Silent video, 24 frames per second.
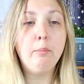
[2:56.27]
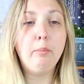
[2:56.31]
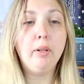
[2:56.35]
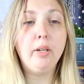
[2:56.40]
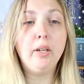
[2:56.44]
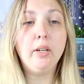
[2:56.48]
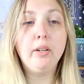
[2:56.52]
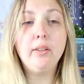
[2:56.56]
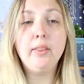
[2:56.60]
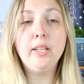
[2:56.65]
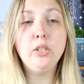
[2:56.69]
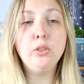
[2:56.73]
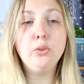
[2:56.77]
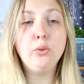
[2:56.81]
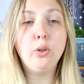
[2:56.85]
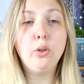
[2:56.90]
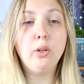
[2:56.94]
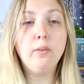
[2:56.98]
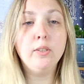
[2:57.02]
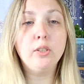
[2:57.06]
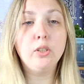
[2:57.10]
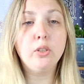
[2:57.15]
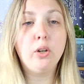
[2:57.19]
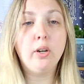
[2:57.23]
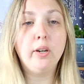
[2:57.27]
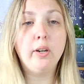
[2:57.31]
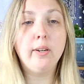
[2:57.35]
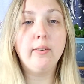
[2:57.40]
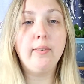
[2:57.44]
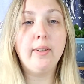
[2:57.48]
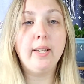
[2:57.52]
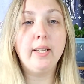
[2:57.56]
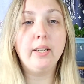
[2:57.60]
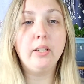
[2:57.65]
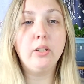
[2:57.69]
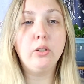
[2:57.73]
Blair then drove his car to
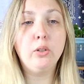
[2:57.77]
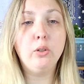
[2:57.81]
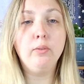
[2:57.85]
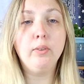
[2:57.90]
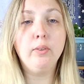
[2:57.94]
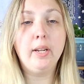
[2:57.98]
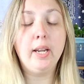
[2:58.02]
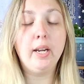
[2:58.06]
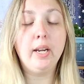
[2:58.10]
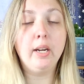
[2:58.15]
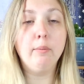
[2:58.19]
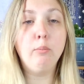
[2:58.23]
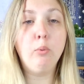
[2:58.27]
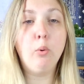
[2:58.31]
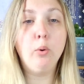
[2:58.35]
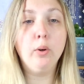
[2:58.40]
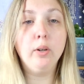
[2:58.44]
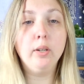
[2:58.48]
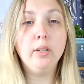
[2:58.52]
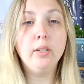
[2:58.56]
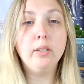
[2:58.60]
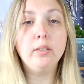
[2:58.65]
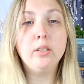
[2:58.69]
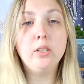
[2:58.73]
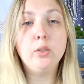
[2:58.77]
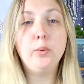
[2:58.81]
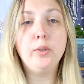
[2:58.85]
Vancouver Airport,